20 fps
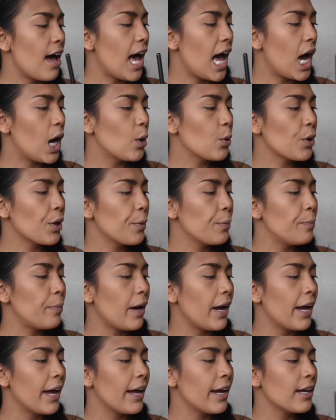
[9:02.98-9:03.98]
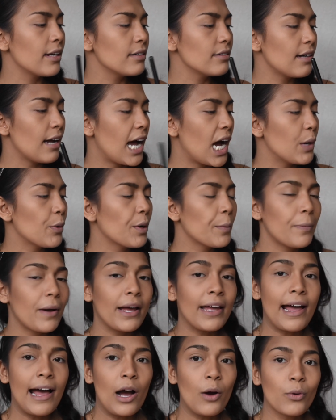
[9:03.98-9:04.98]
Hour by
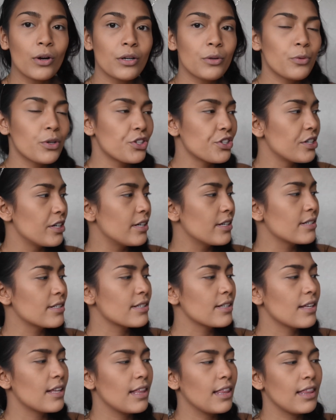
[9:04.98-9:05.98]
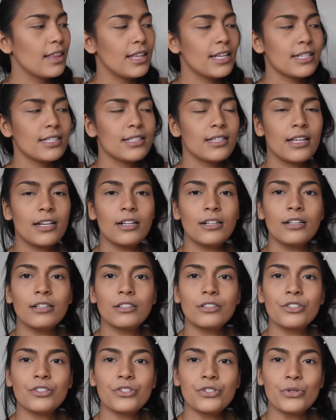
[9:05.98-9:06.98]
Hour, which is this
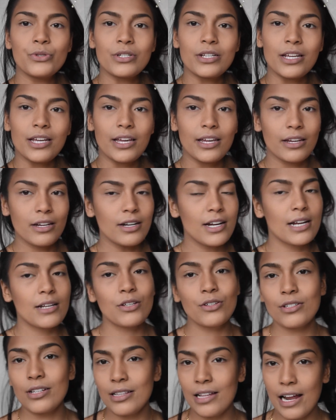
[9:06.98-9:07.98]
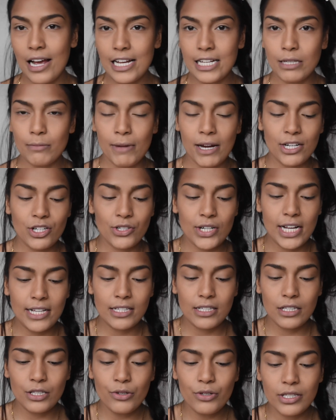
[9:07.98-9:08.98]
little nudie here, and using that as my
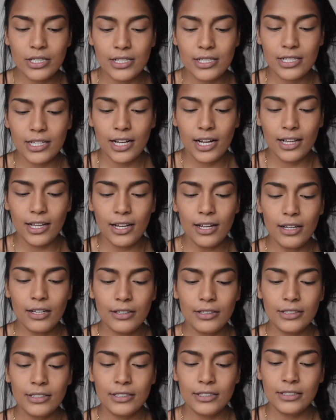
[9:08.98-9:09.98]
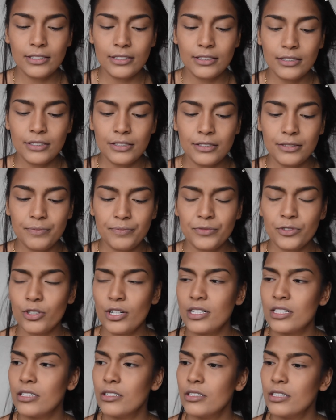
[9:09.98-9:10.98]
translucent color.
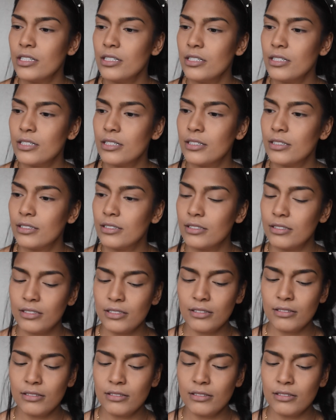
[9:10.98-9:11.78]
Transition. I'm